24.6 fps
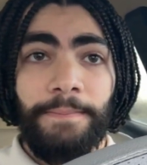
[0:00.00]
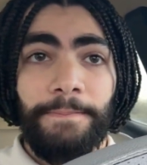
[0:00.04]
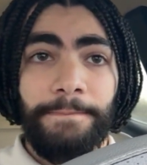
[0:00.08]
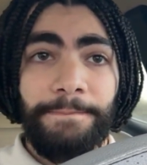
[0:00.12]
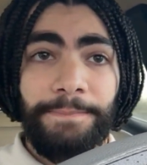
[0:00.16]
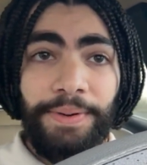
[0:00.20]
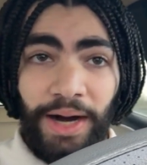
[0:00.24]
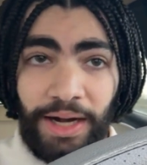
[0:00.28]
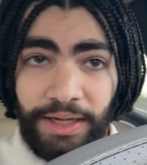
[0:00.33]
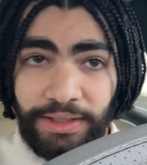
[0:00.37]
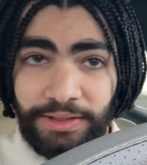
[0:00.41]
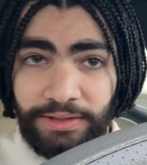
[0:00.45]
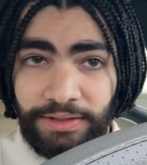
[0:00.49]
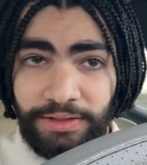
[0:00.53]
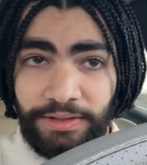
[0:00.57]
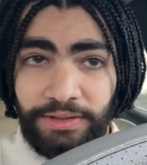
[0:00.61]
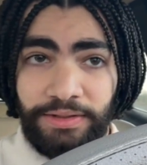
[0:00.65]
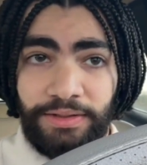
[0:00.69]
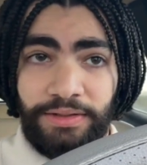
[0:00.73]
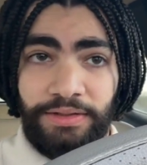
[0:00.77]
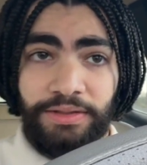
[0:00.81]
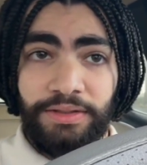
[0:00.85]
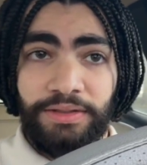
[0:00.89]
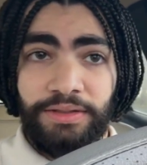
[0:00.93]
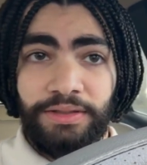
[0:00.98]
But
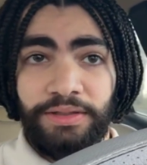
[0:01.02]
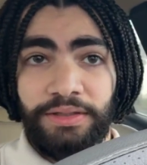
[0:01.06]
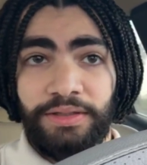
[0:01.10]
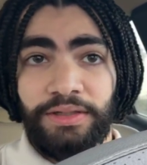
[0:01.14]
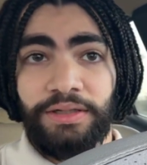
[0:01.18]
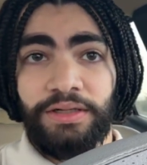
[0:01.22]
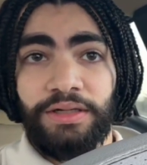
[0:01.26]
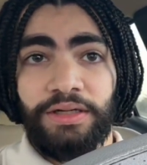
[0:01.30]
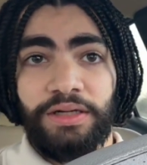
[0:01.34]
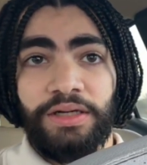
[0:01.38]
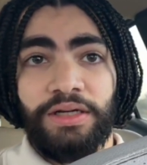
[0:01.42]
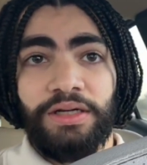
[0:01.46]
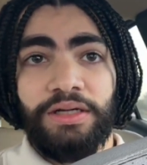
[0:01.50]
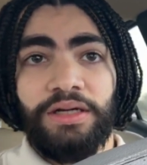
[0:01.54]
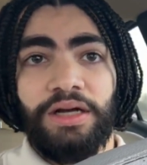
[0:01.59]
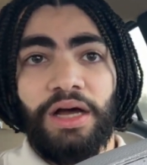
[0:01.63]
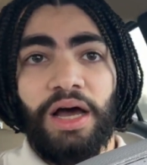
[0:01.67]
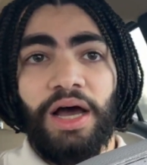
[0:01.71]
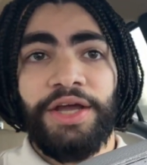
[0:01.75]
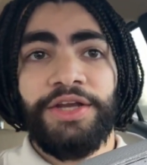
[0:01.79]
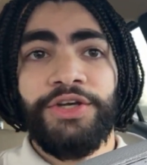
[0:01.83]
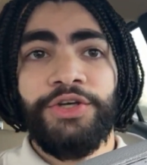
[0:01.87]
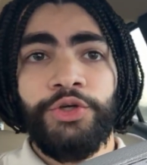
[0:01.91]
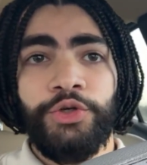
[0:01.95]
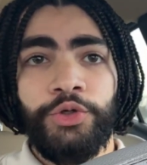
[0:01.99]

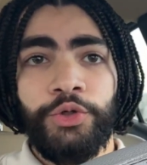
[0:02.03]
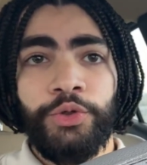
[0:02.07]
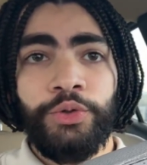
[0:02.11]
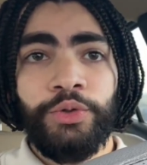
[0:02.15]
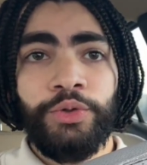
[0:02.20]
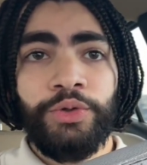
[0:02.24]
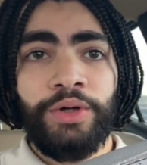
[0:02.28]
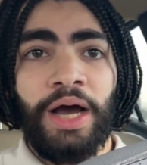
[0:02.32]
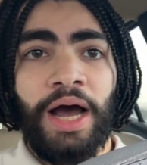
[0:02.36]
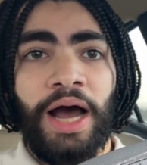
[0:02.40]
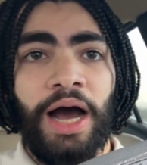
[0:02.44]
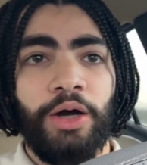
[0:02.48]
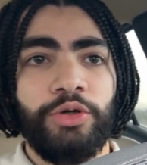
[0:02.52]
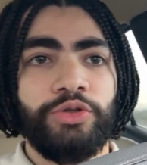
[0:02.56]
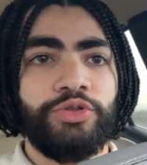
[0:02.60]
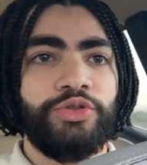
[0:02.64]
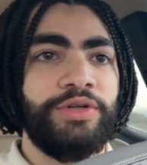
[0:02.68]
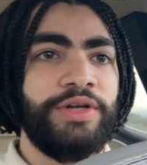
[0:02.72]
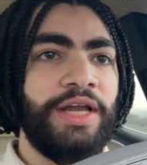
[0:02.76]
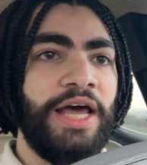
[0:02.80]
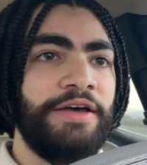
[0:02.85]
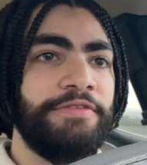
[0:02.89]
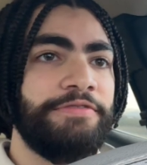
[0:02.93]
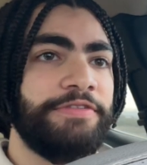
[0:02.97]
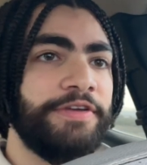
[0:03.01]
I knew how to
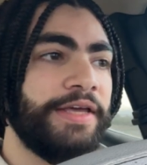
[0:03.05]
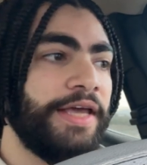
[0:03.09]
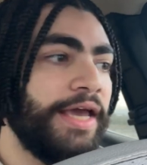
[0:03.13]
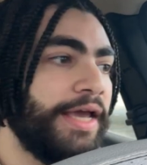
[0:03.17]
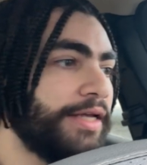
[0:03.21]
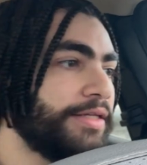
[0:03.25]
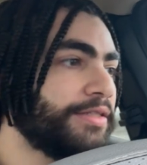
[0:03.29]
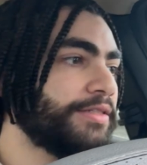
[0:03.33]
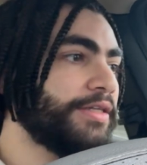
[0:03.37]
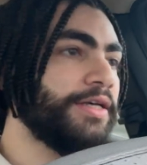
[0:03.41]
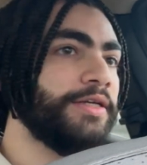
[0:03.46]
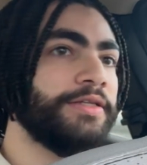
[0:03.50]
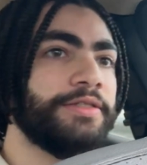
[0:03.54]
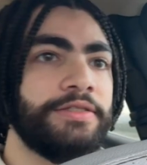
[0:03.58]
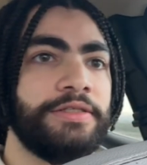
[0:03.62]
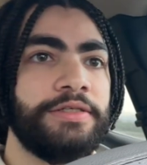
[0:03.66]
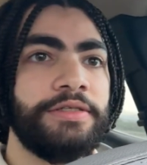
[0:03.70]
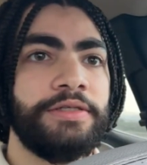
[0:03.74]
navigate it